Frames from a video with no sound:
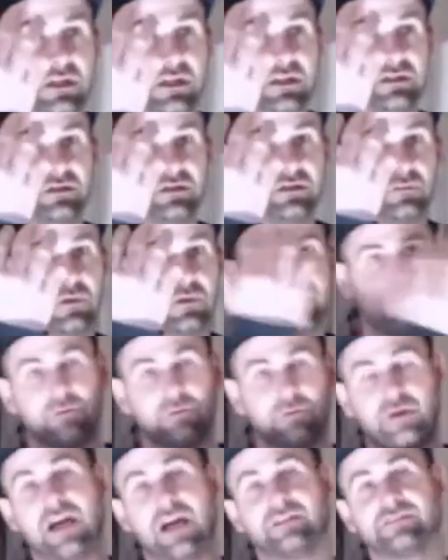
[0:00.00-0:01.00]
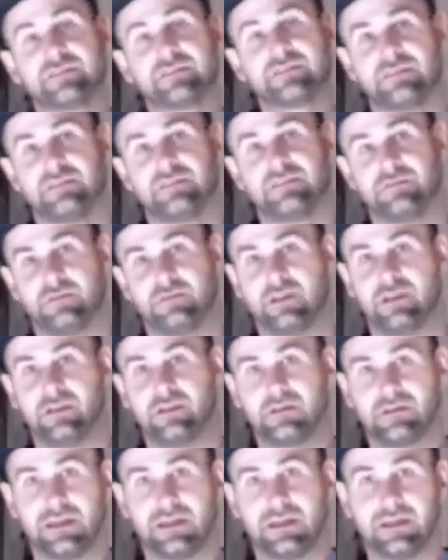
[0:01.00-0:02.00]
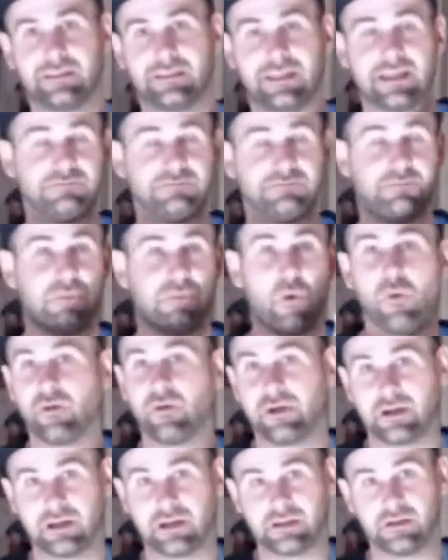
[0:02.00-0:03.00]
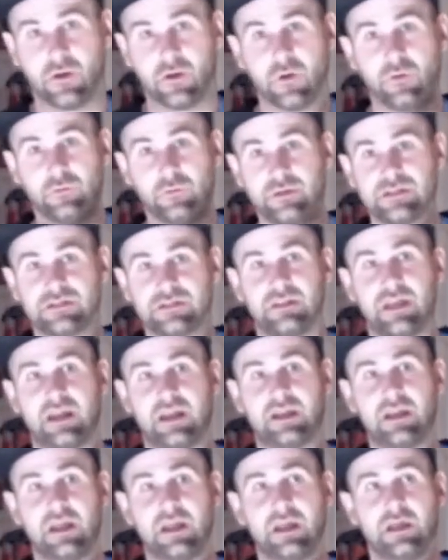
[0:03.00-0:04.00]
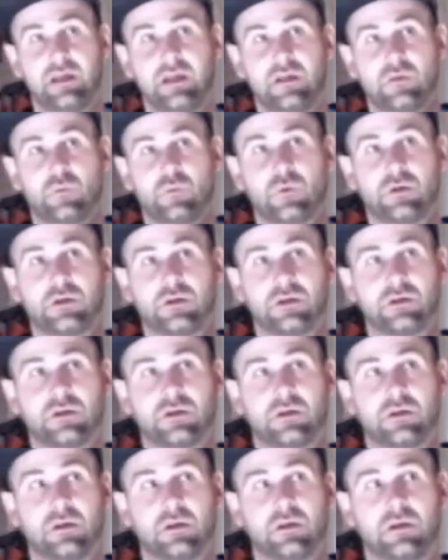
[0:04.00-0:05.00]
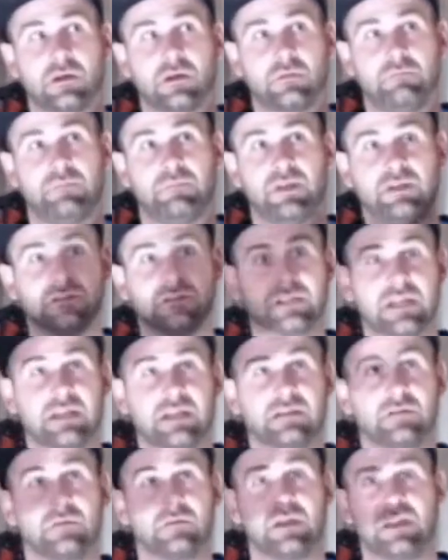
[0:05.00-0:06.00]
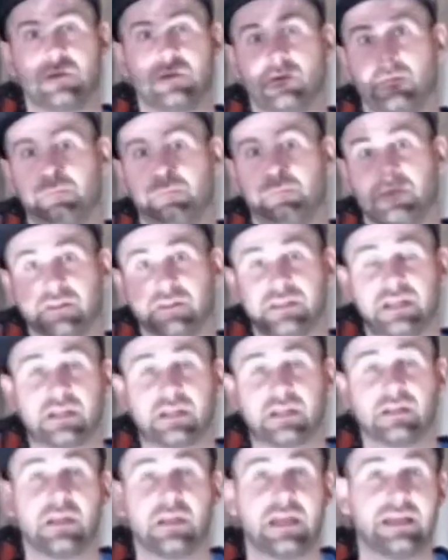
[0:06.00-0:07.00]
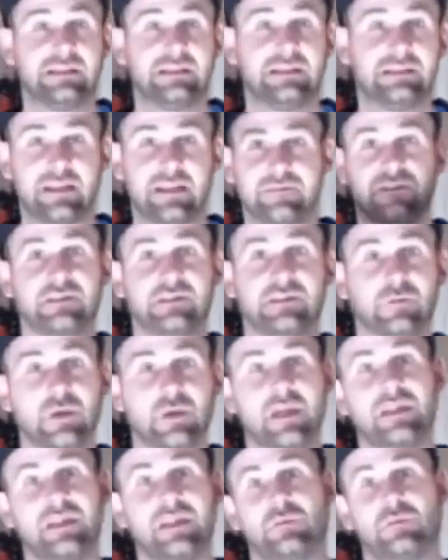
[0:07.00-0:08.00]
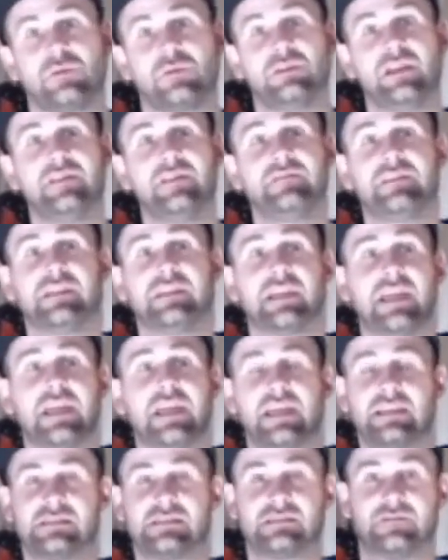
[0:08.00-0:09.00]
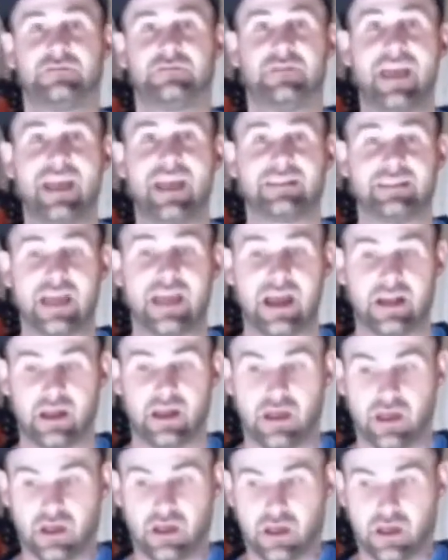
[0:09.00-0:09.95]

into what everyone else is doing. That's boring. And the whole reason that we're building the way that we're building and living the way that we're living is the fact that